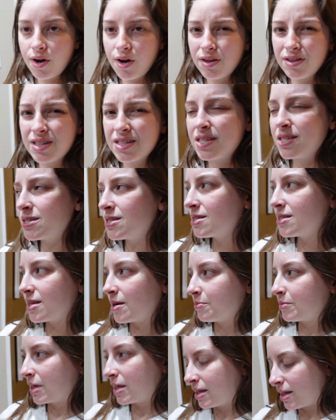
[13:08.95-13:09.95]
This isn't
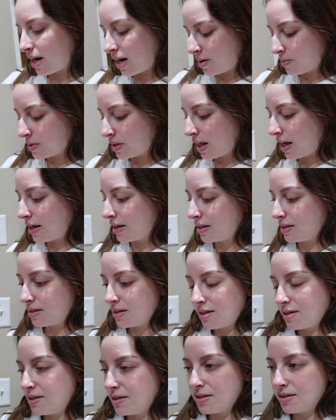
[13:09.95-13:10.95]
something that I would like
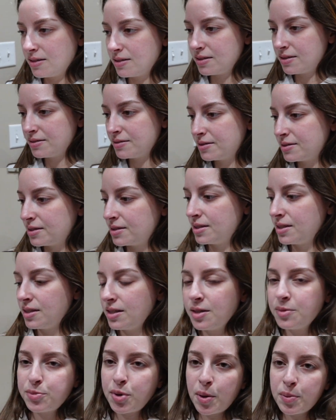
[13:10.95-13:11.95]

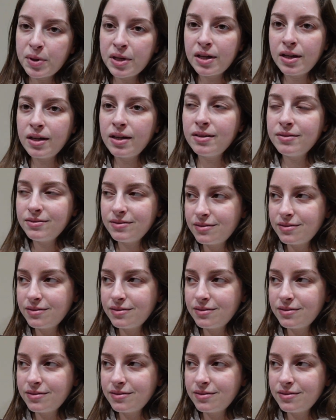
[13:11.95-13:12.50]
probably...